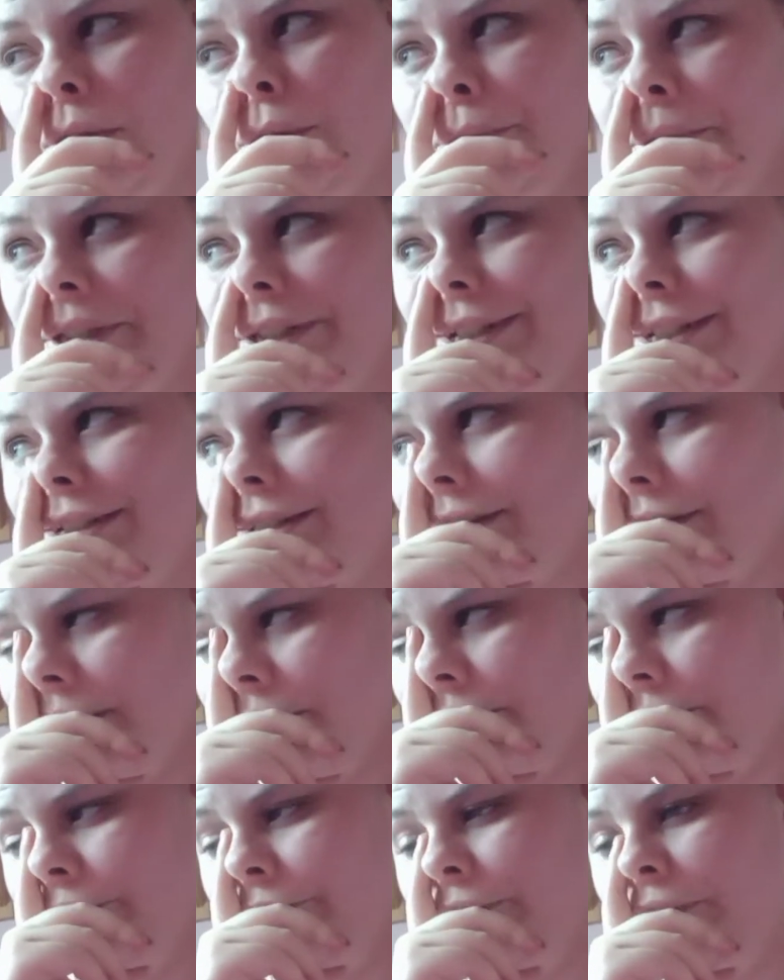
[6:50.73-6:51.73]
Well, we
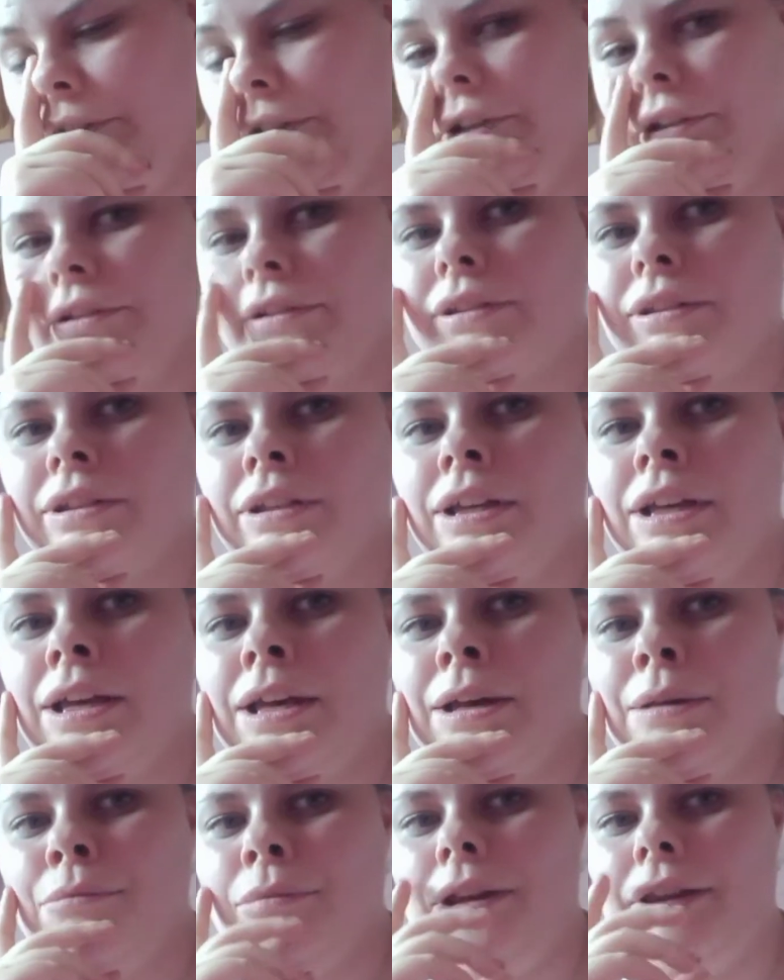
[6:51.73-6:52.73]
didn't at first,
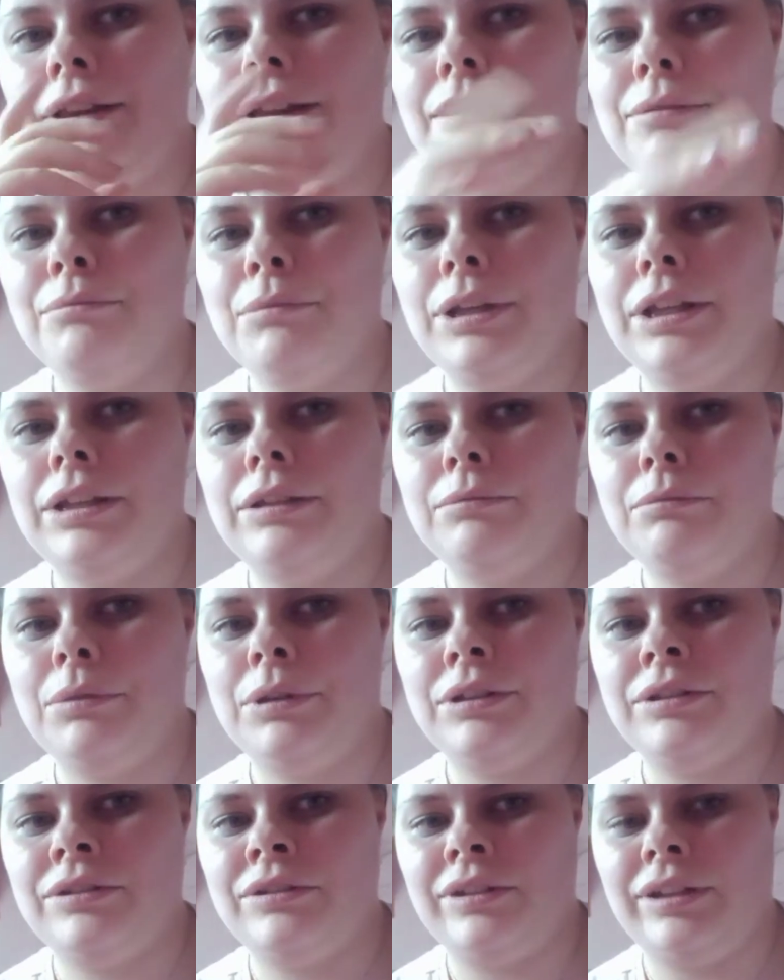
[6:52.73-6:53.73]
but then we
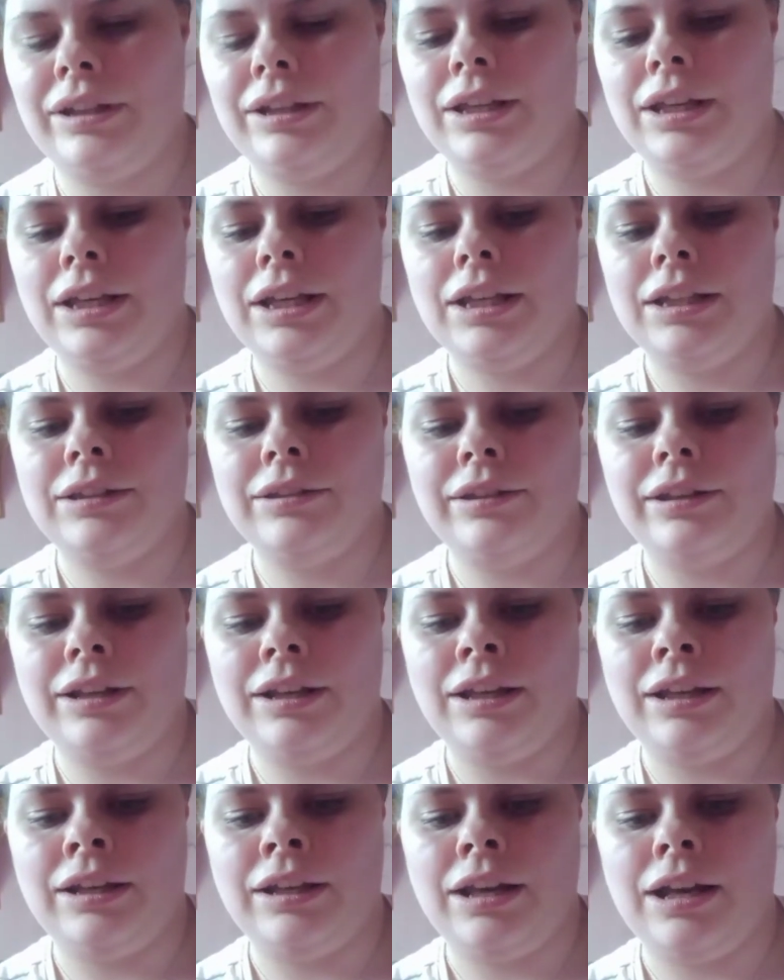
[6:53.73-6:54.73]
were digging and
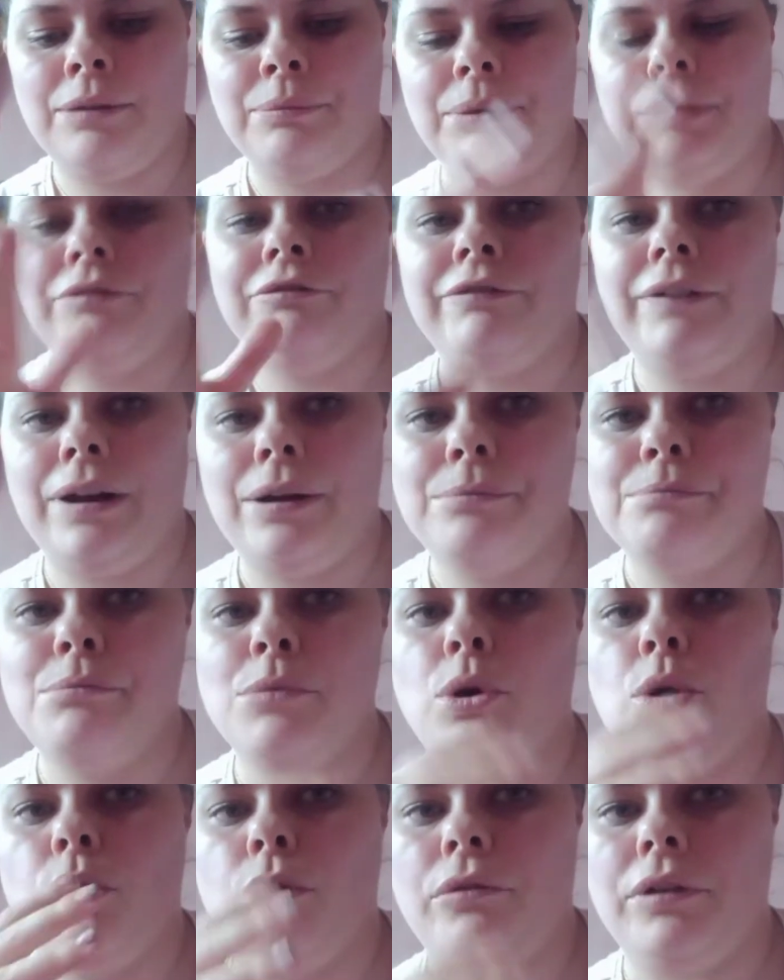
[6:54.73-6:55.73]
digging and we
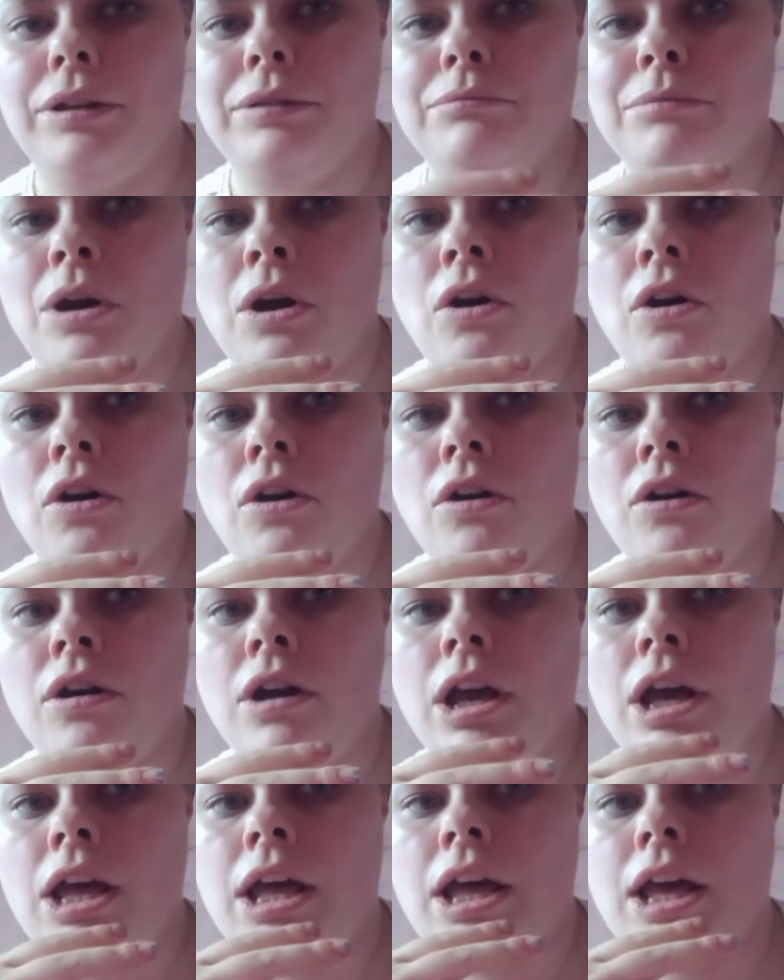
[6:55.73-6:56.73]
found more and more,